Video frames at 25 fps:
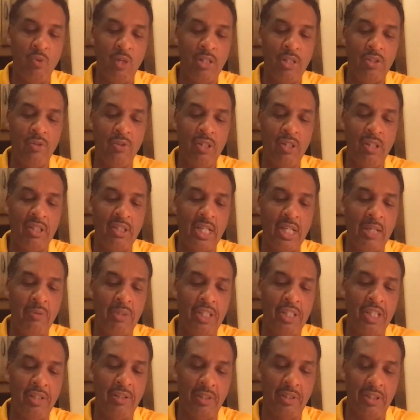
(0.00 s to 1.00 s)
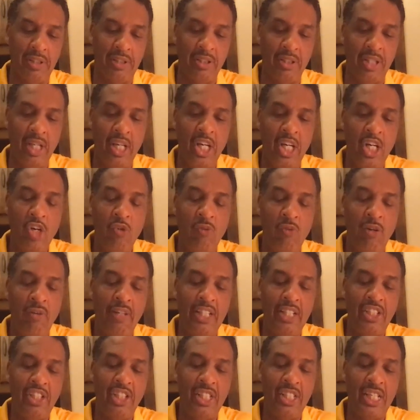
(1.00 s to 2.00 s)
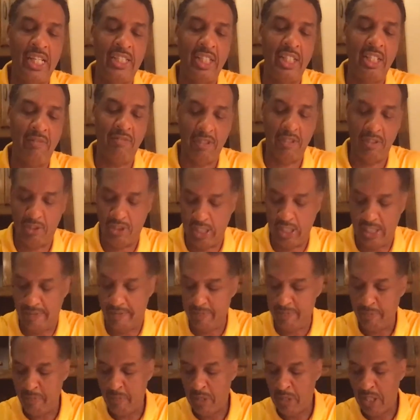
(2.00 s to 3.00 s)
Watch, watch how we deal this. Revelation 19 and verse 10.